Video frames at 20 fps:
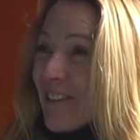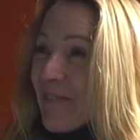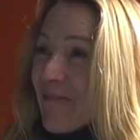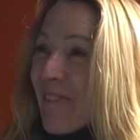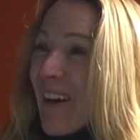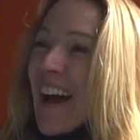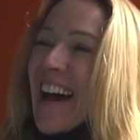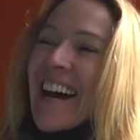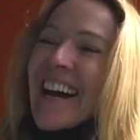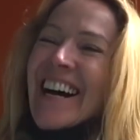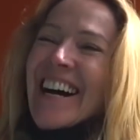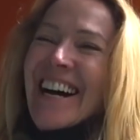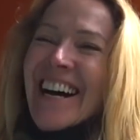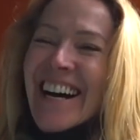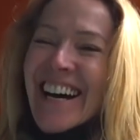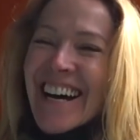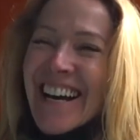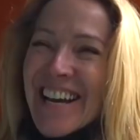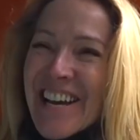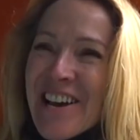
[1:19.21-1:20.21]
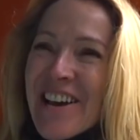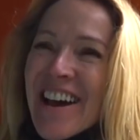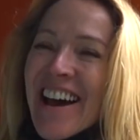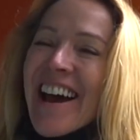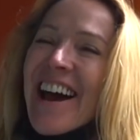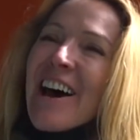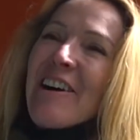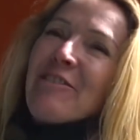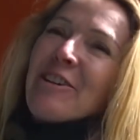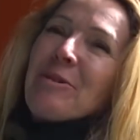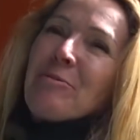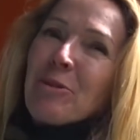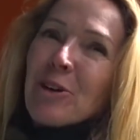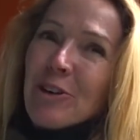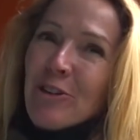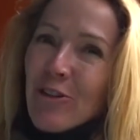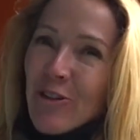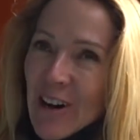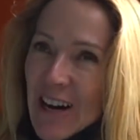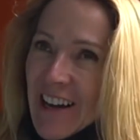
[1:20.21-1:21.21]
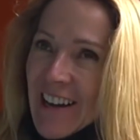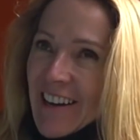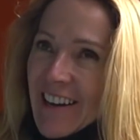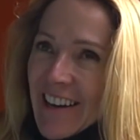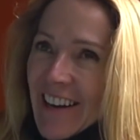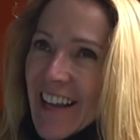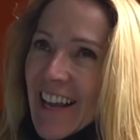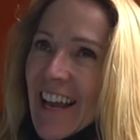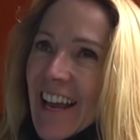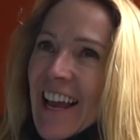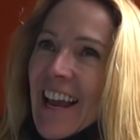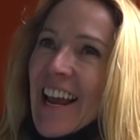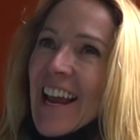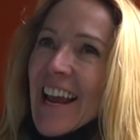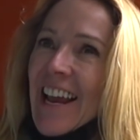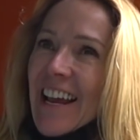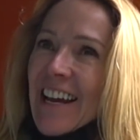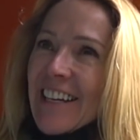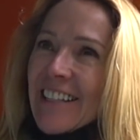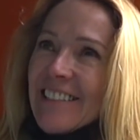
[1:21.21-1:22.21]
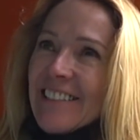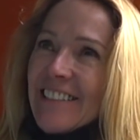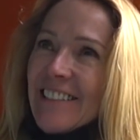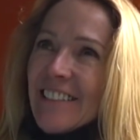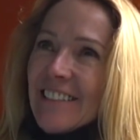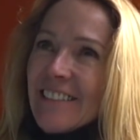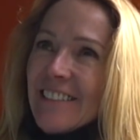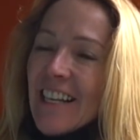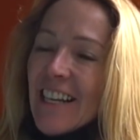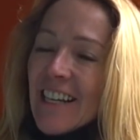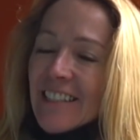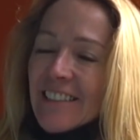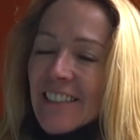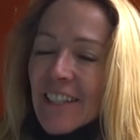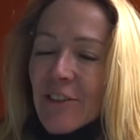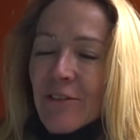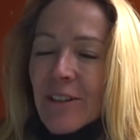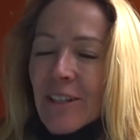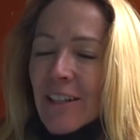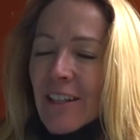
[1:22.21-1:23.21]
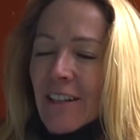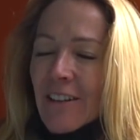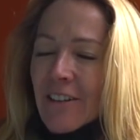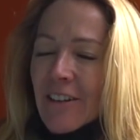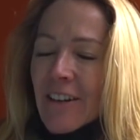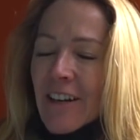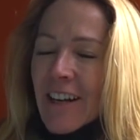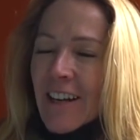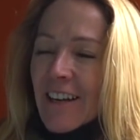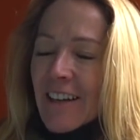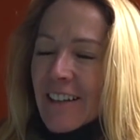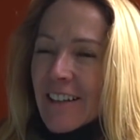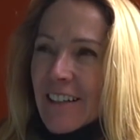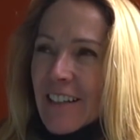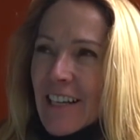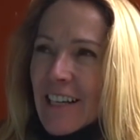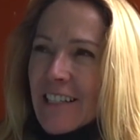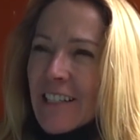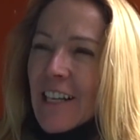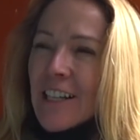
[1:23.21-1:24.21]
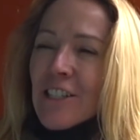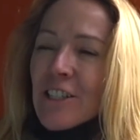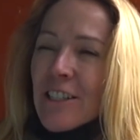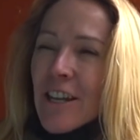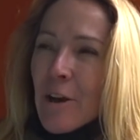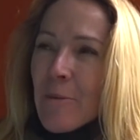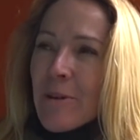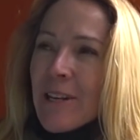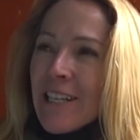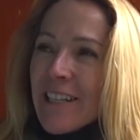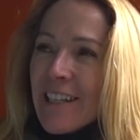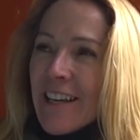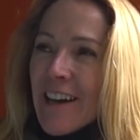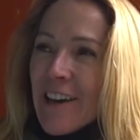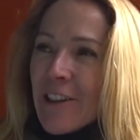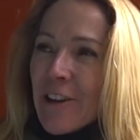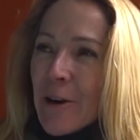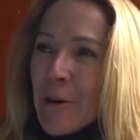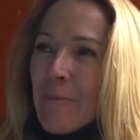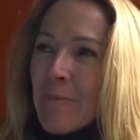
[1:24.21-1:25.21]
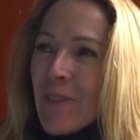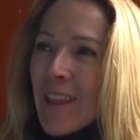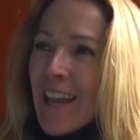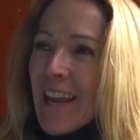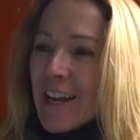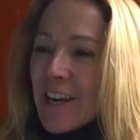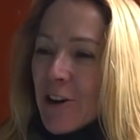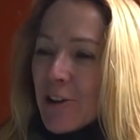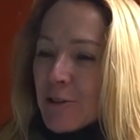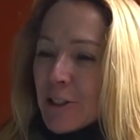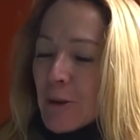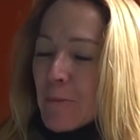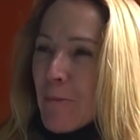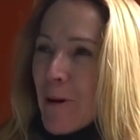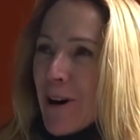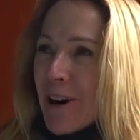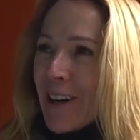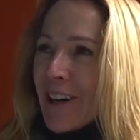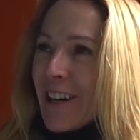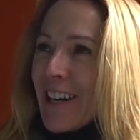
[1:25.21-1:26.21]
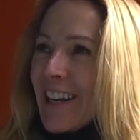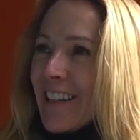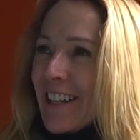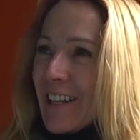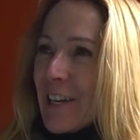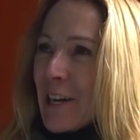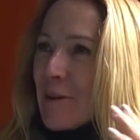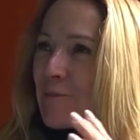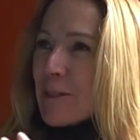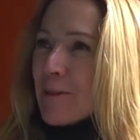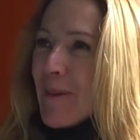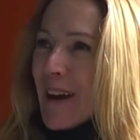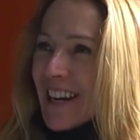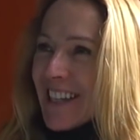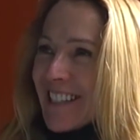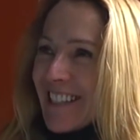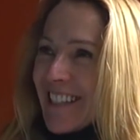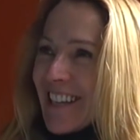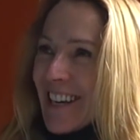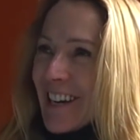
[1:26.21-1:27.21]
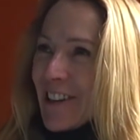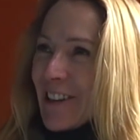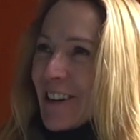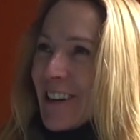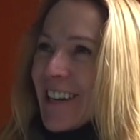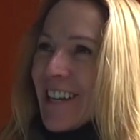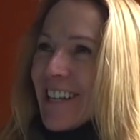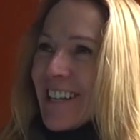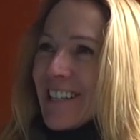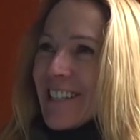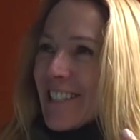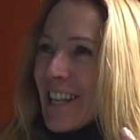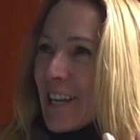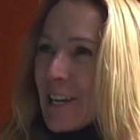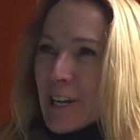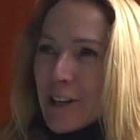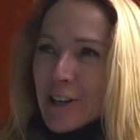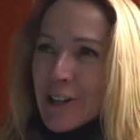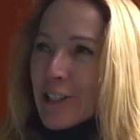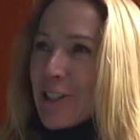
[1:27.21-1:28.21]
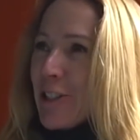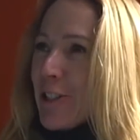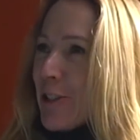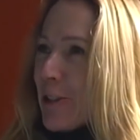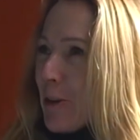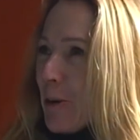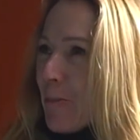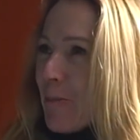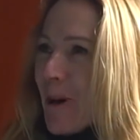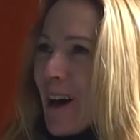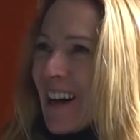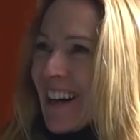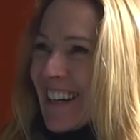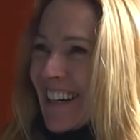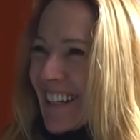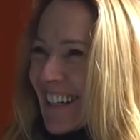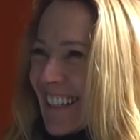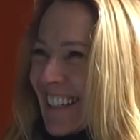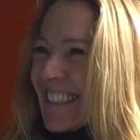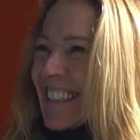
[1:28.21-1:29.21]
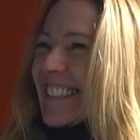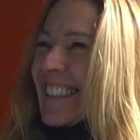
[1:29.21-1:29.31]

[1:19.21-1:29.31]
um, having more fun, and yeah, definitely learning. It, it's coming together. It goes apart and then comes back together. Absolutely. It's like a good soup. Yeah, yeah,